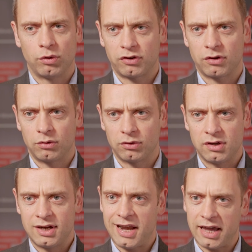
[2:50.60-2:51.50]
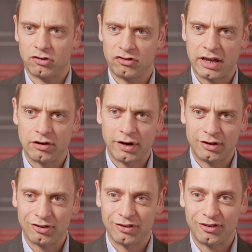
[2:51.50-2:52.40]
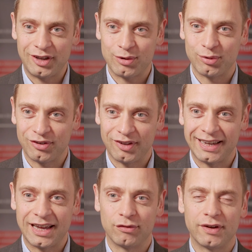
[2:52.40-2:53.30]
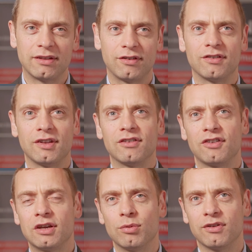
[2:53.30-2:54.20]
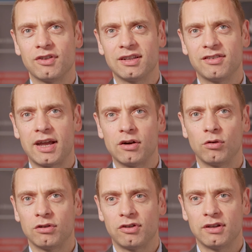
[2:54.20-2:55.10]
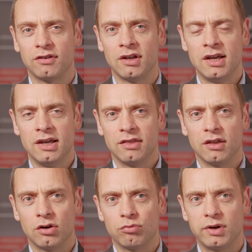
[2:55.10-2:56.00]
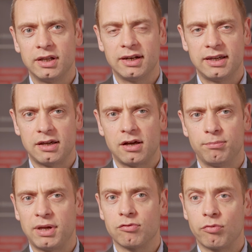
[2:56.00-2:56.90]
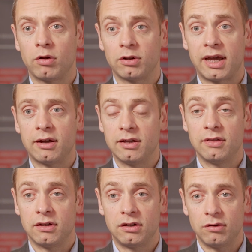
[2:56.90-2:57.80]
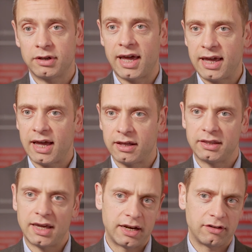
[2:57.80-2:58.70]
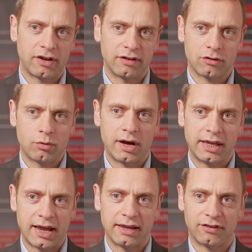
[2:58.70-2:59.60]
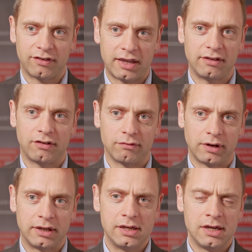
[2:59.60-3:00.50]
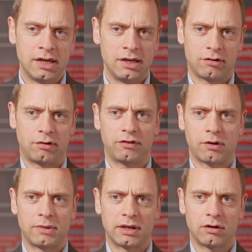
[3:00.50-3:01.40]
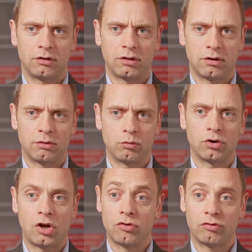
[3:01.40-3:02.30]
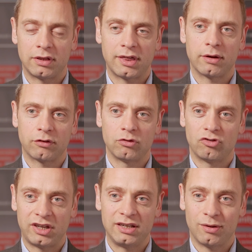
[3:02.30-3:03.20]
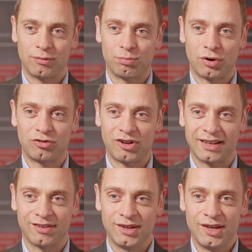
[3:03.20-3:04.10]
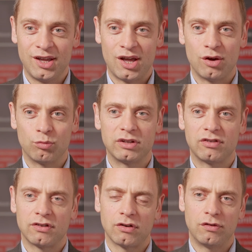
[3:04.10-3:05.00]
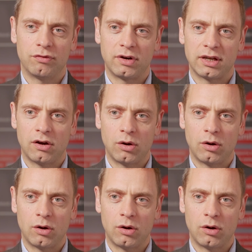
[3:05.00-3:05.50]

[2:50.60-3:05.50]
what's called next generation sequencing, advances in sequencing technologies that are really being rolled out in the UK and the NHS quite extensively through something called the 100,000 Genomes Project, which is offering